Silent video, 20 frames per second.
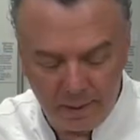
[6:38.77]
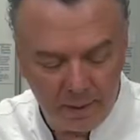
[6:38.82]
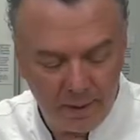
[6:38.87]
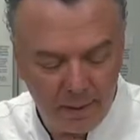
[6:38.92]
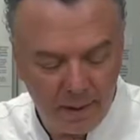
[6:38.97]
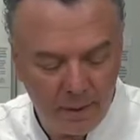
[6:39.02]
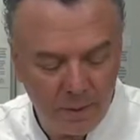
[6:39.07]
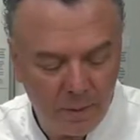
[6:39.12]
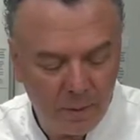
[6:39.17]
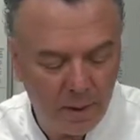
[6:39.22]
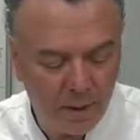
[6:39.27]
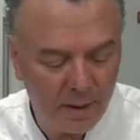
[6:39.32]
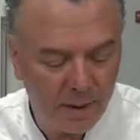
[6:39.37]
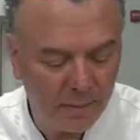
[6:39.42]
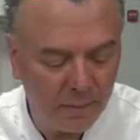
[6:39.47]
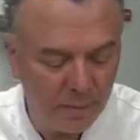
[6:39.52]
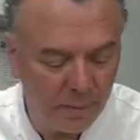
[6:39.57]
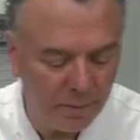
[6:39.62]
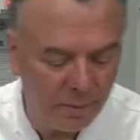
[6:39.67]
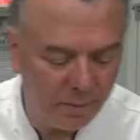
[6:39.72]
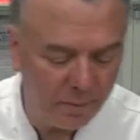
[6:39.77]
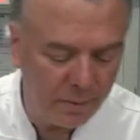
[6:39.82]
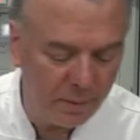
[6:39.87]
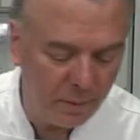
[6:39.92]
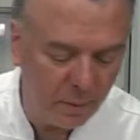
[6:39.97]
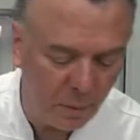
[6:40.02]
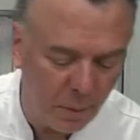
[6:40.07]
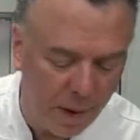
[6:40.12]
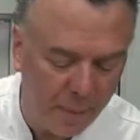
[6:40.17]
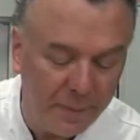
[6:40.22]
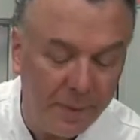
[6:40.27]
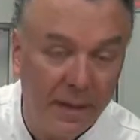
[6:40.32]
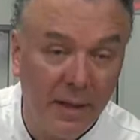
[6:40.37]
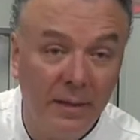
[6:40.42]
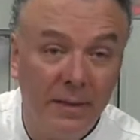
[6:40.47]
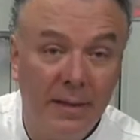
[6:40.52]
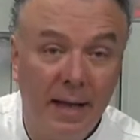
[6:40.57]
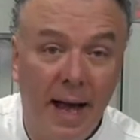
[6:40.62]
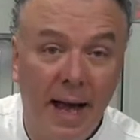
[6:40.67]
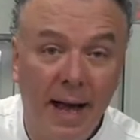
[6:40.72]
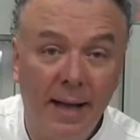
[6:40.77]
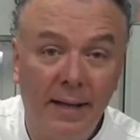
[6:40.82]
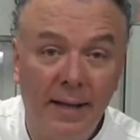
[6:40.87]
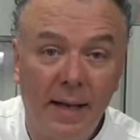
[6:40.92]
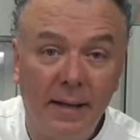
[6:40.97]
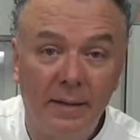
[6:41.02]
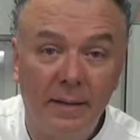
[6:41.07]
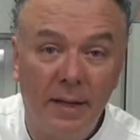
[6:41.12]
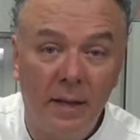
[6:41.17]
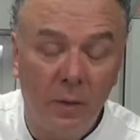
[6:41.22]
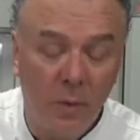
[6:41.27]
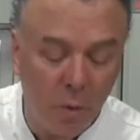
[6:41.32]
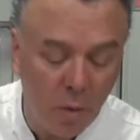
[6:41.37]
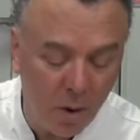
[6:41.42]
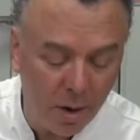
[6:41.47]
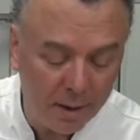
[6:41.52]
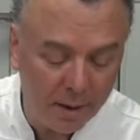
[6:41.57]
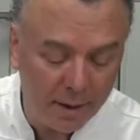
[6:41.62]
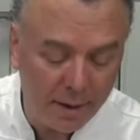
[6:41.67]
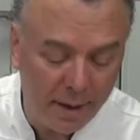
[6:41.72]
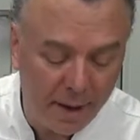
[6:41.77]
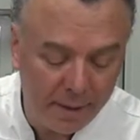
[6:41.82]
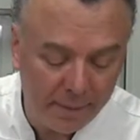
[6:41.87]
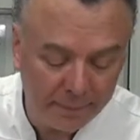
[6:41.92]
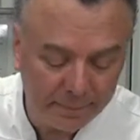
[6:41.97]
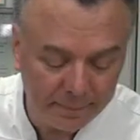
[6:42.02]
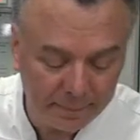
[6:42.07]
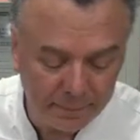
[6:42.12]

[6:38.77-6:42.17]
Then you want to wipe the inside in case there's any cork in there.